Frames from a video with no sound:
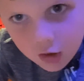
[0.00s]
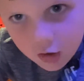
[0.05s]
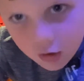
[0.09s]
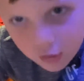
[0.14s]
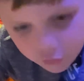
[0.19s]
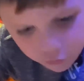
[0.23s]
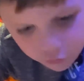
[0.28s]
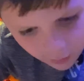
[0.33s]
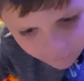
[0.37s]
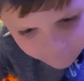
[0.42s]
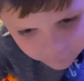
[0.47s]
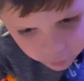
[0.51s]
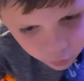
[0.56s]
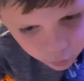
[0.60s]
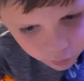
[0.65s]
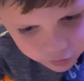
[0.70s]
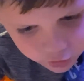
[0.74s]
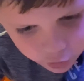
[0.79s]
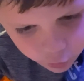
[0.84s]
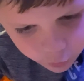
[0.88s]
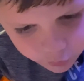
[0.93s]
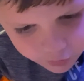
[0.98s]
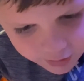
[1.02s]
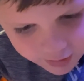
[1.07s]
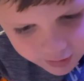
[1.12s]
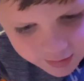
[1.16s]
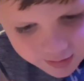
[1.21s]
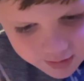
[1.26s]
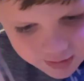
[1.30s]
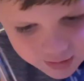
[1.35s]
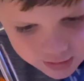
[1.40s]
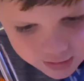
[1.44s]
so I have to include
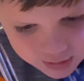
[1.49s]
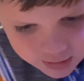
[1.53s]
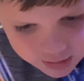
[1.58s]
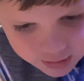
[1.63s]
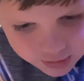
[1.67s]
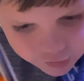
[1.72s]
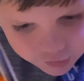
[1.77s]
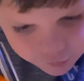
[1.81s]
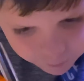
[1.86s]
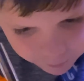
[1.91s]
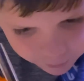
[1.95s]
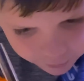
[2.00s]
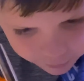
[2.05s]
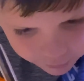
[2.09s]
it. It's pretty